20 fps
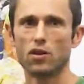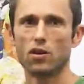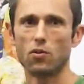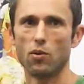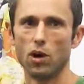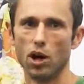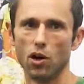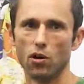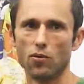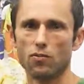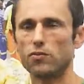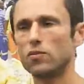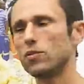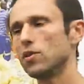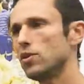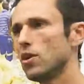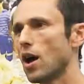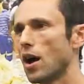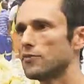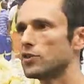Well,
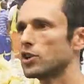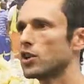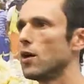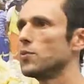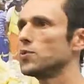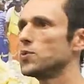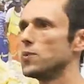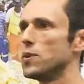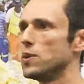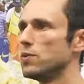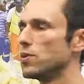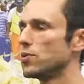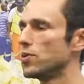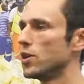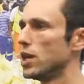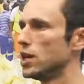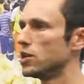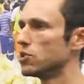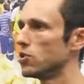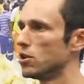you have to come to me with
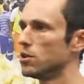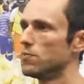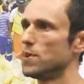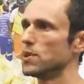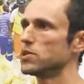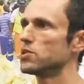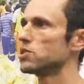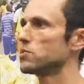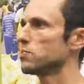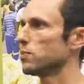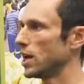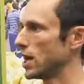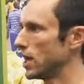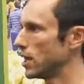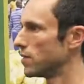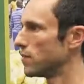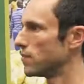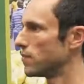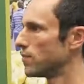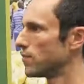a good business
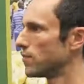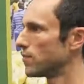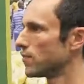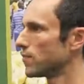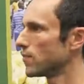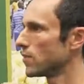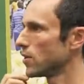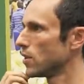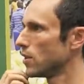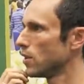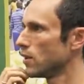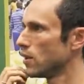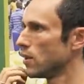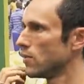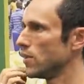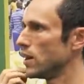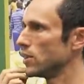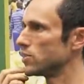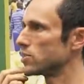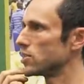plan
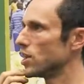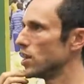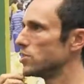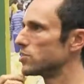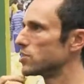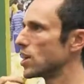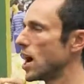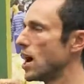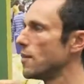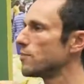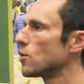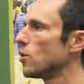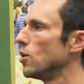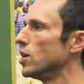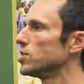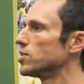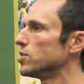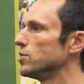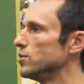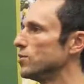that says, I'm
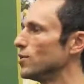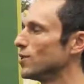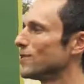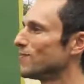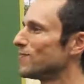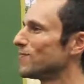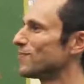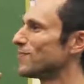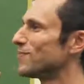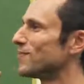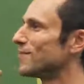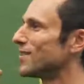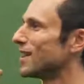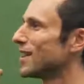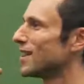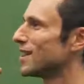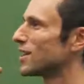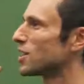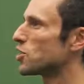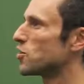going to
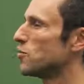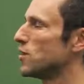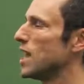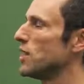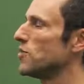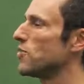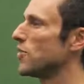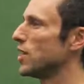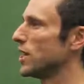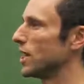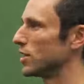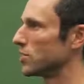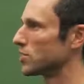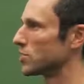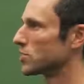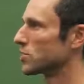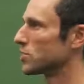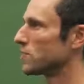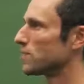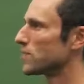create
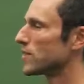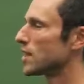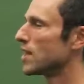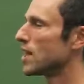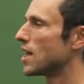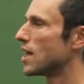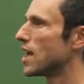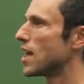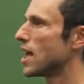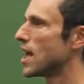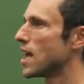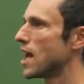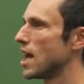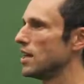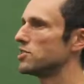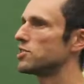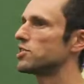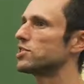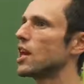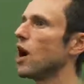things
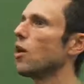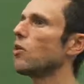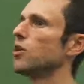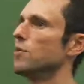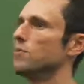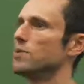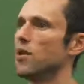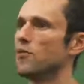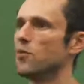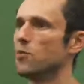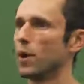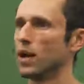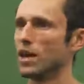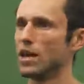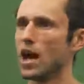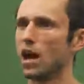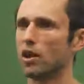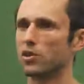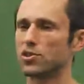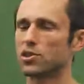and sell them to
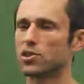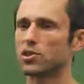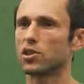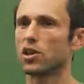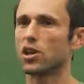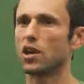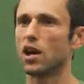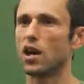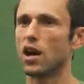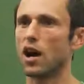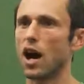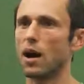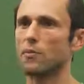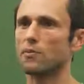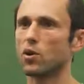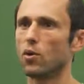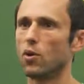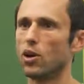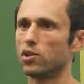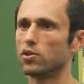everybody else.
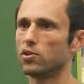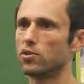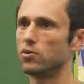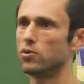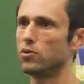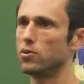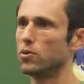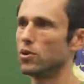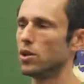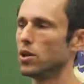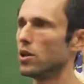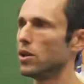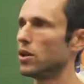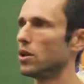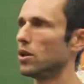I'm going to